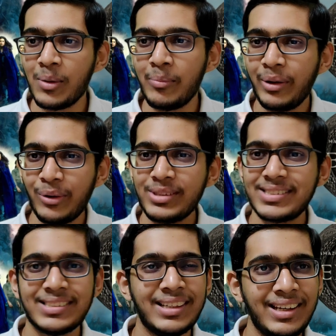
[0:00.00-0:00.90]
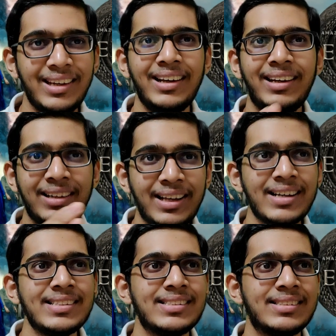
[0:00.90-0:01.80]
because it
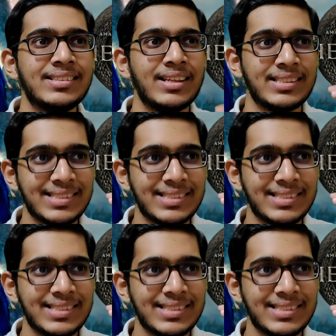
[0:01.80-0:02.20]
does